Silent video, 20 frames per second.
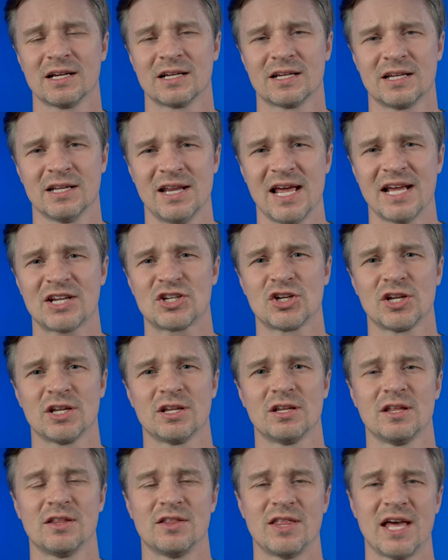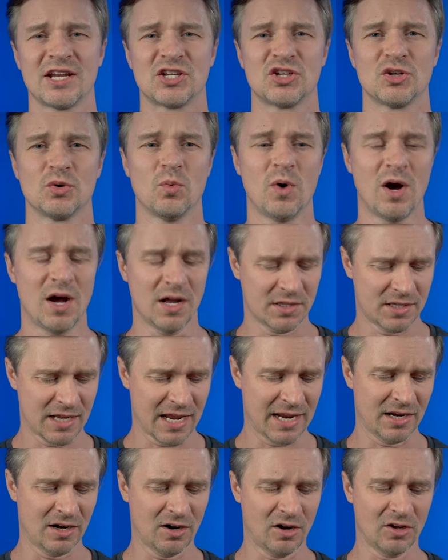connection that you want,
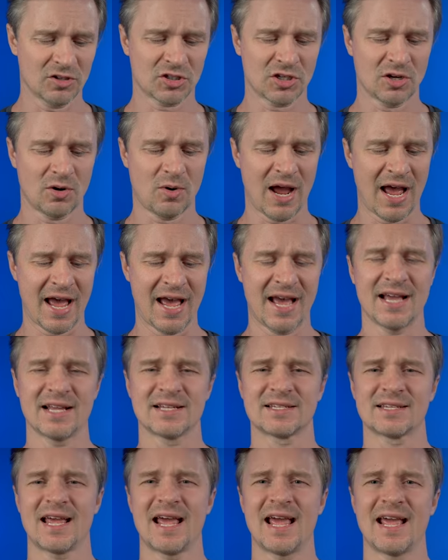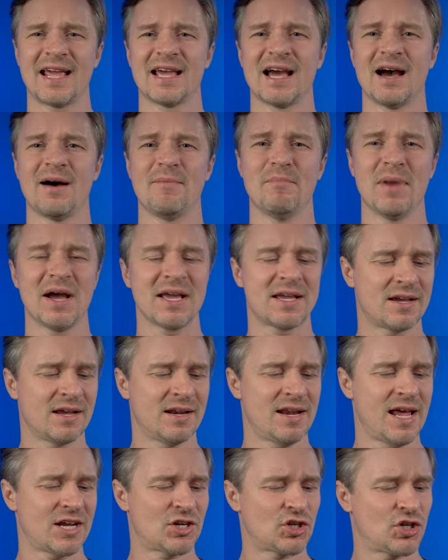and it also has a mic
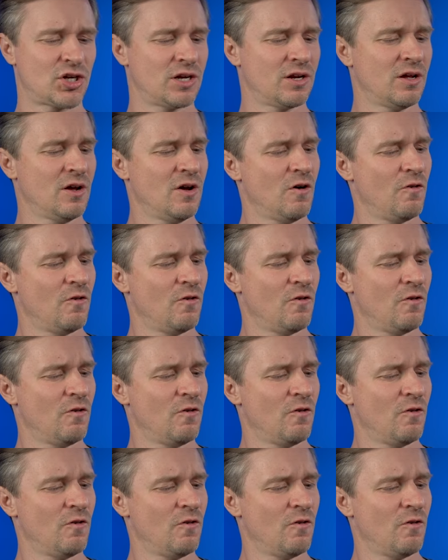connection